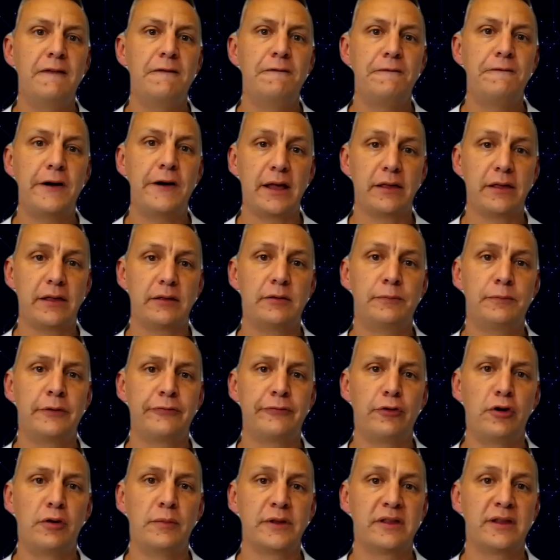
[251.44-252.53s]
faster
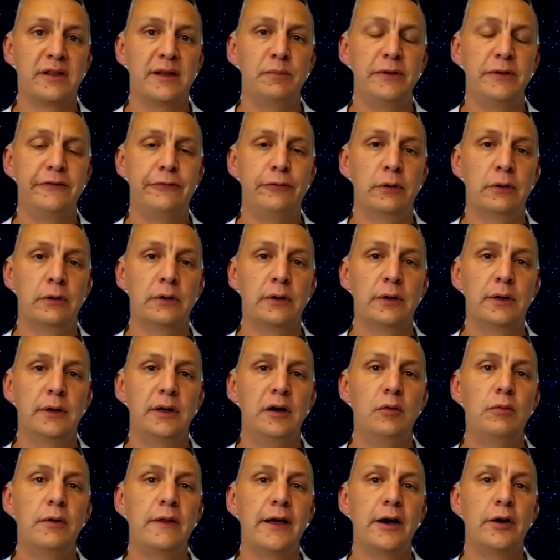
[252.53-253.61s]
performance than before,
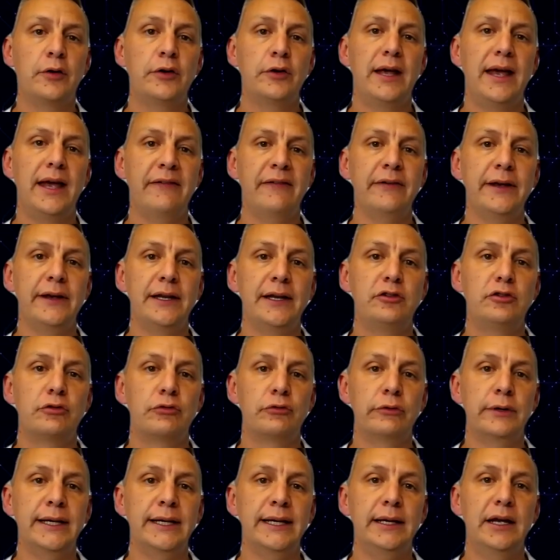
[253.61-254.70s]
without having to
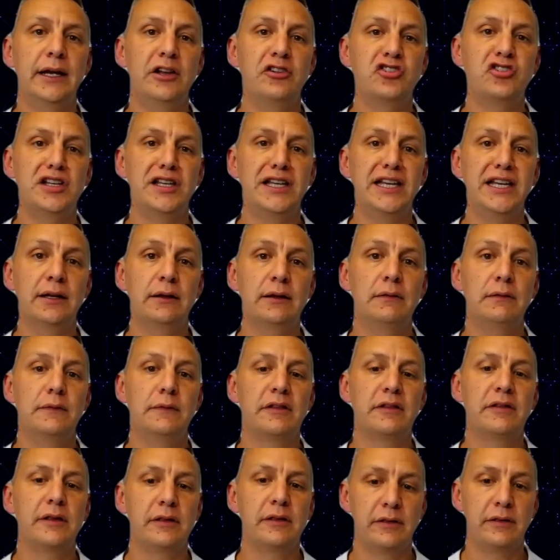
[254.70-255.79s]
re-engineer the
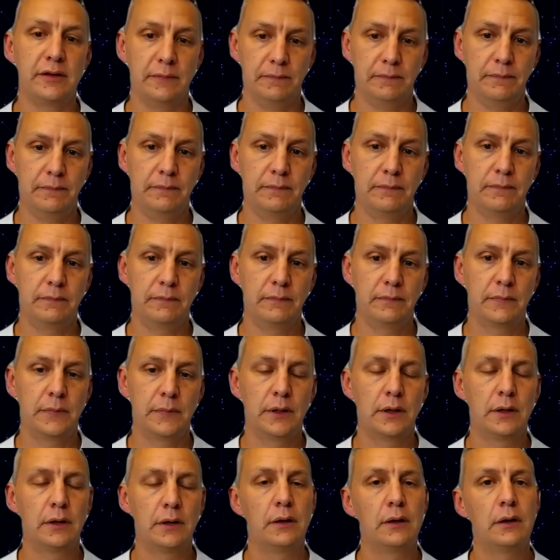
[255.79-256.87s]
system.
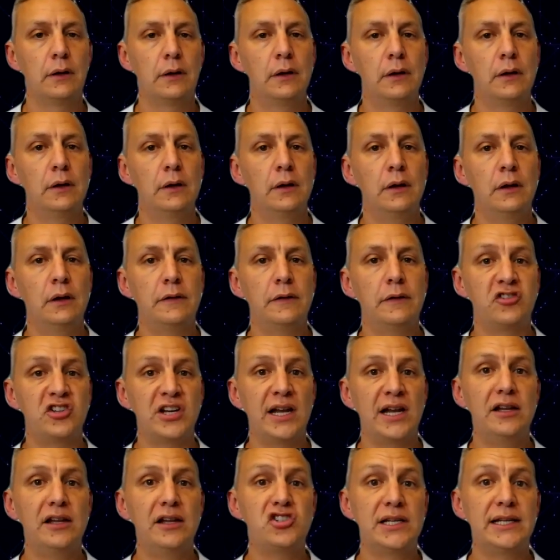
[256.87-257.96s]
The
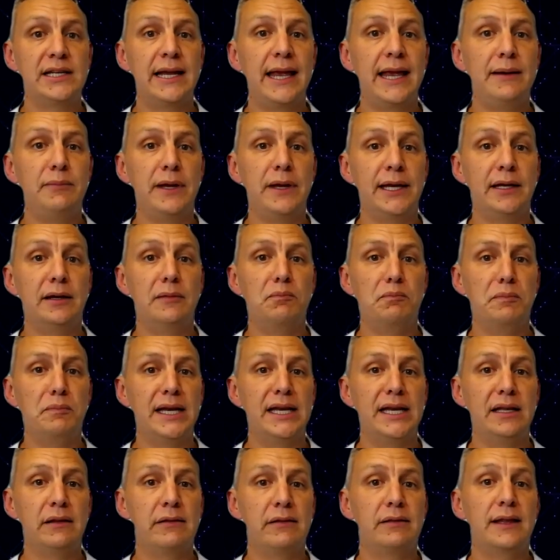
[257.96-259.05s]
challenge in gaming
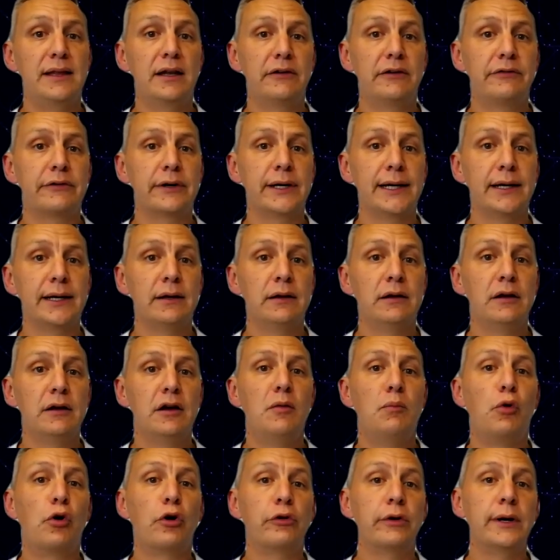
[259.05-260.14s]
means delivering
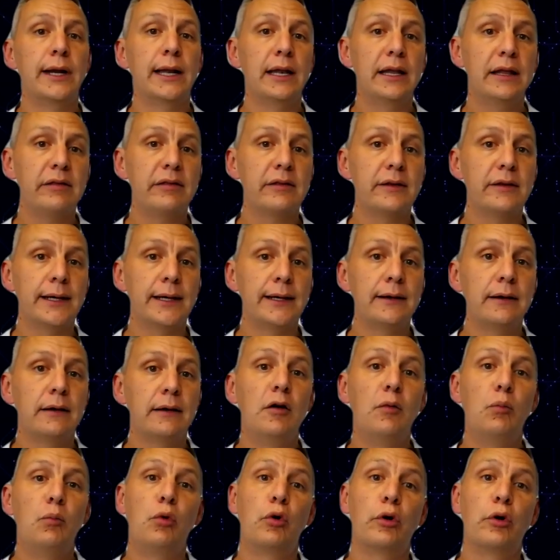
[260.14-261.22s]
more realistic,
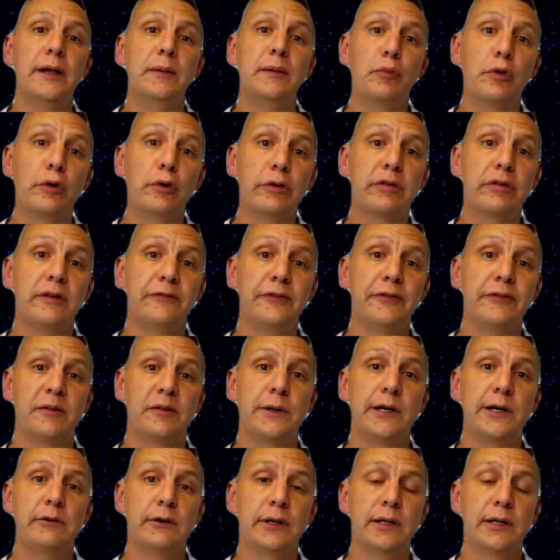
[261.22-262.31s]
more immersive
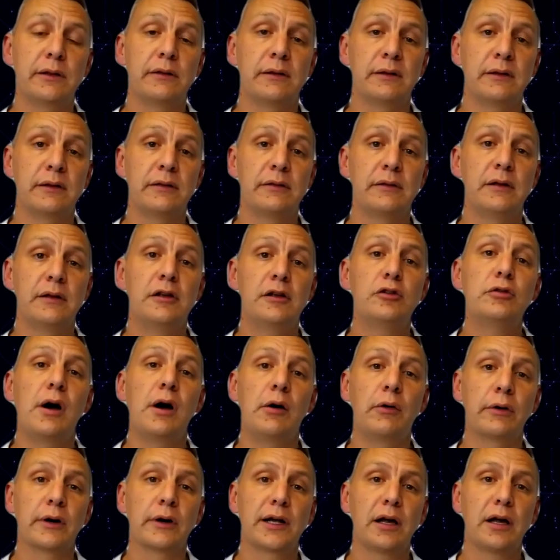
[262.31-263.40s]
experiences to
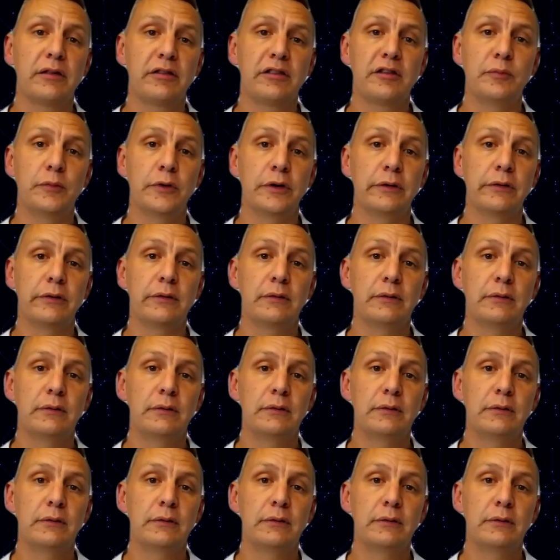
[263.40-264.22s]
our customers.